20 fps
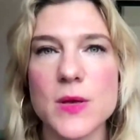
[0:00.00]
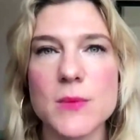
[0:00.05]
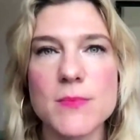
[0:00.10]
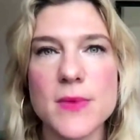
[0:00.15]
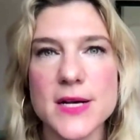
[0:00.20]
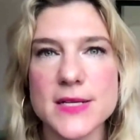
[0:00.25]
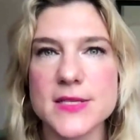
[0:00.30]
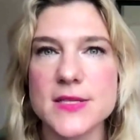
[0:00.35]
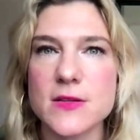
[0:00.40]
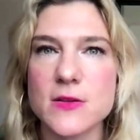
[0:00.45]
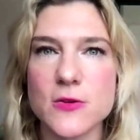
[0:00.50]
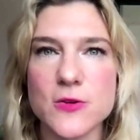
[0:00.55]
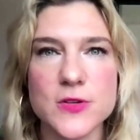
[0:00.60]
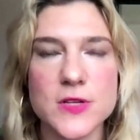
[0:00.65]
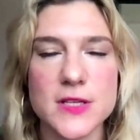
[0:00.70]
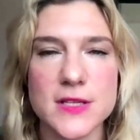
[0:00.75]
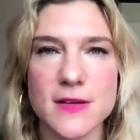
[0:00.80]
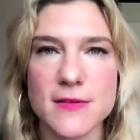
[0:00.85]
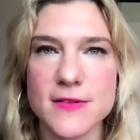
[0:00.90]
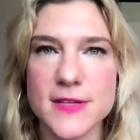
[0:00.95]
We must
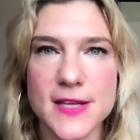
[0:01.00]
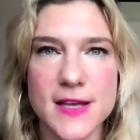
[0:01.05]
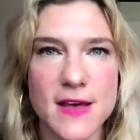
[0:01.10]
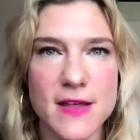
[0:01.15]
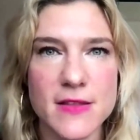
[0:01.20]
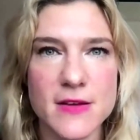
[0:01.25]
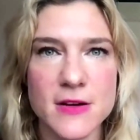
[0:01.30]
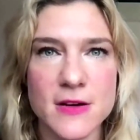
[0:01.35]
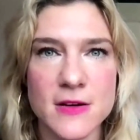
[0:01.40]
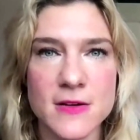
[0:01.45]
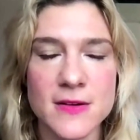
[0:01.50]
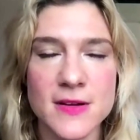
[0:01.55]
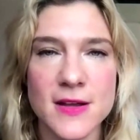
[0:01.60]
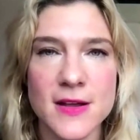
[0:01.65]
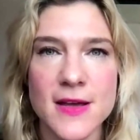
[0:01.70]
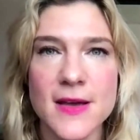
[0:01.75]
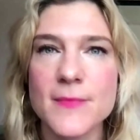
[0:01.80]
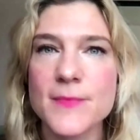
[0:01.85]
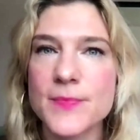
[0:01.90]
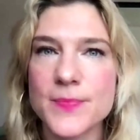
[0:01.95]
learn to live together
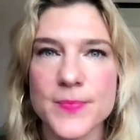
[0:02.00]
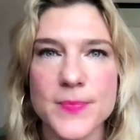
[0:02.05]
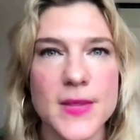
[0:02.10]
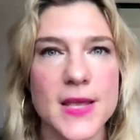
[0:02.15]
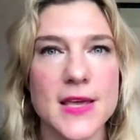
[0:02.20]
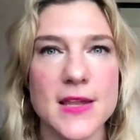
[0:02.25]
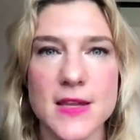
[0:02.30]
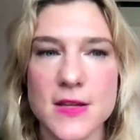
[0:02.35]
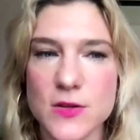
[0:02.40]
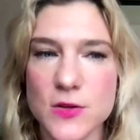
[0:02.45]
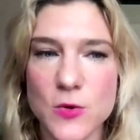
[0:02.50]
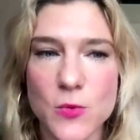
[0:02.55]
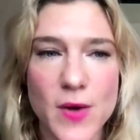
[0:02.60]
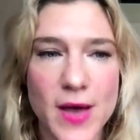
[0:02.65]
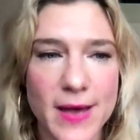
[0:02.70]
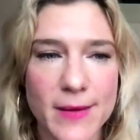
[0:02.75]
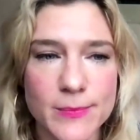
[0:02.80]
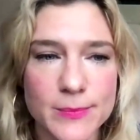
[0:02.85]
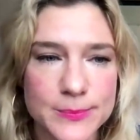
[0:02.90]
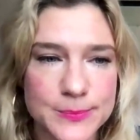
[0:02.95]
in a new
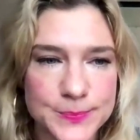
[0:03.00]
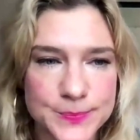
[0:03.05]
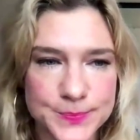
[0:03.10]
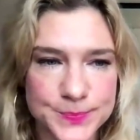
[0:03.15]
way.